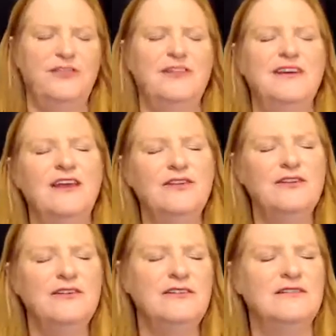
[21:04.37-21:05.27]

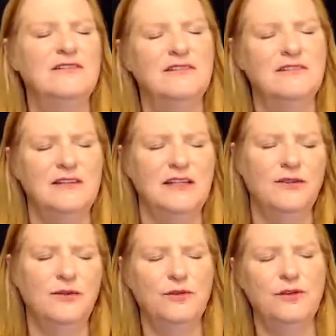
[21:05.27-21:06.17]
together
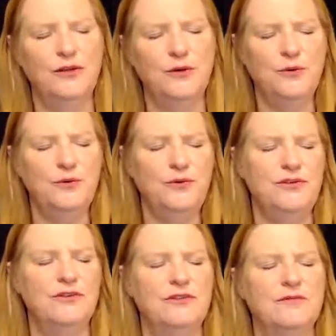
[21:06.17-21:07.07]
in through the nose,